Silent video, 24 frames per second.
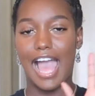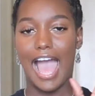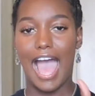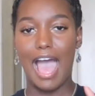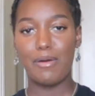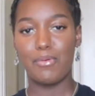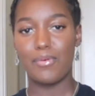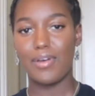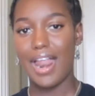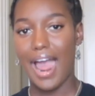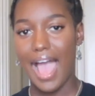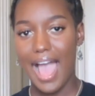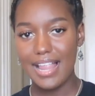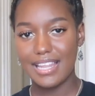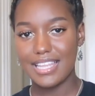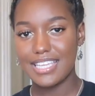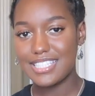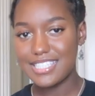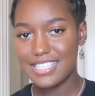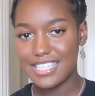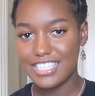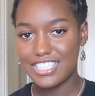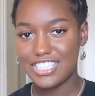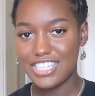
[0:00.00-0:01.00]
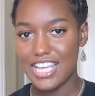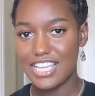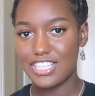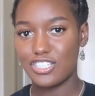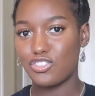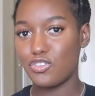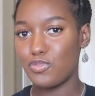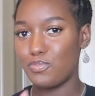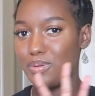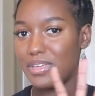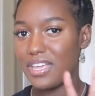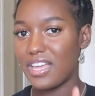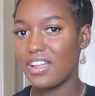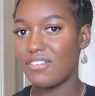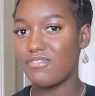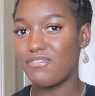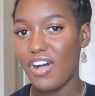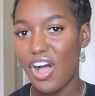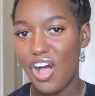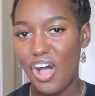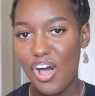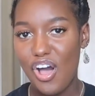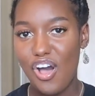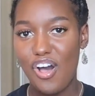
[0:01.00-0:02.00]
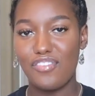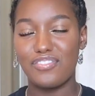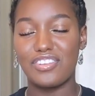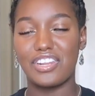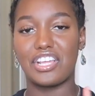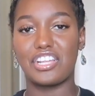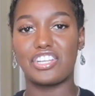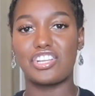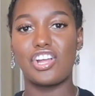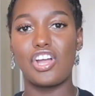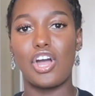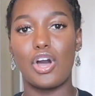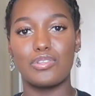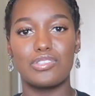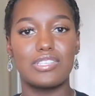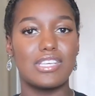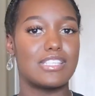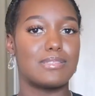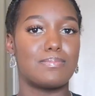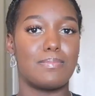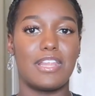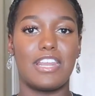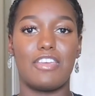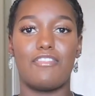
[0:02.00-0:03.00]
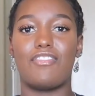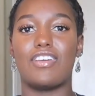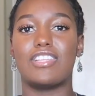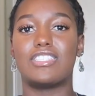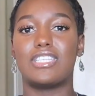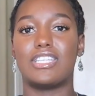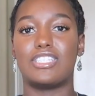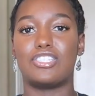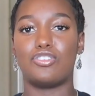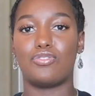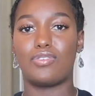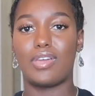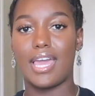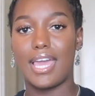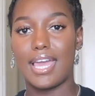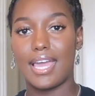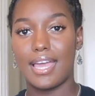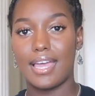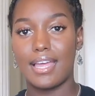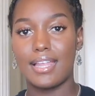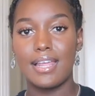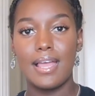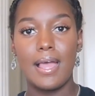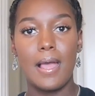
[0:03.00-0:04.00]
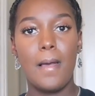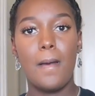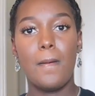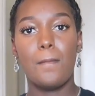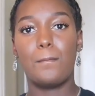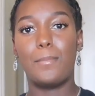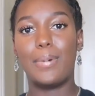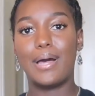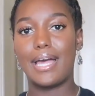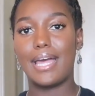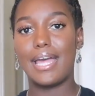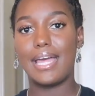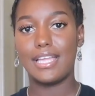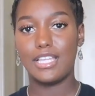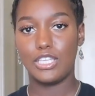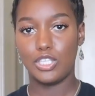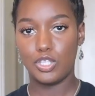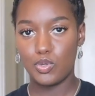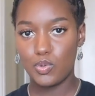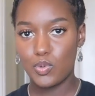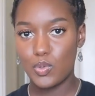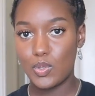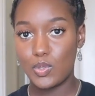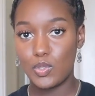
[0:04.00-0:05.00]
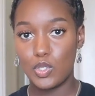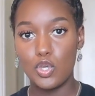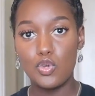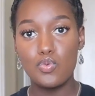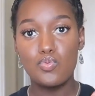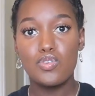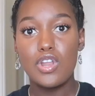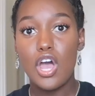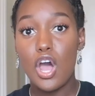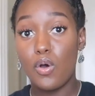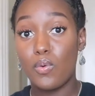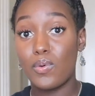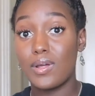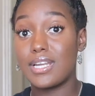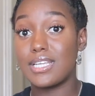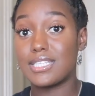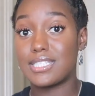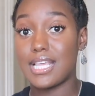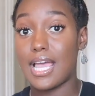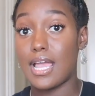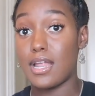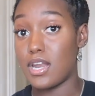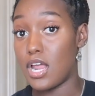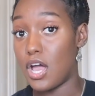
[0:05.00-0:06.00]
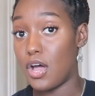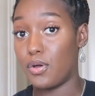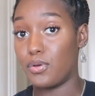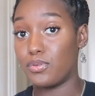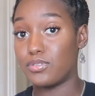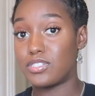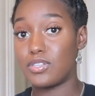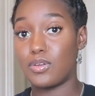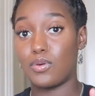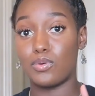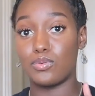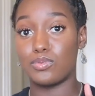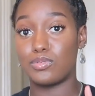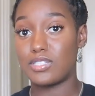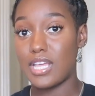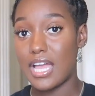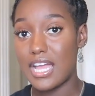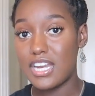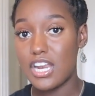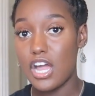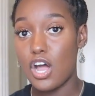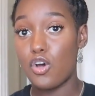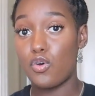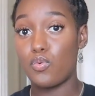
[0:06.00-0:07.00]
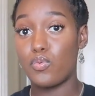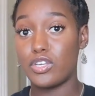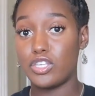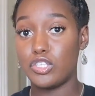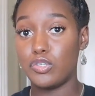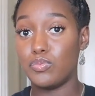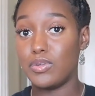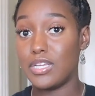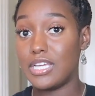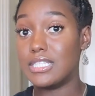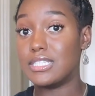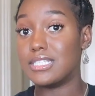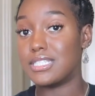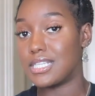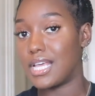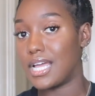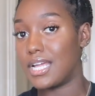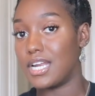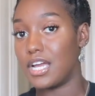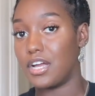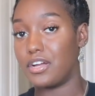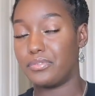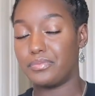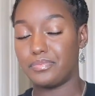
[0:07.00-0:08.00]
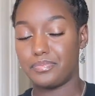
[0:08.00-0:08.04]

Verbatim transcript: I would highly suggest you be involved and go to as many events as you can, but you know when to say no. So say no when you need to say no.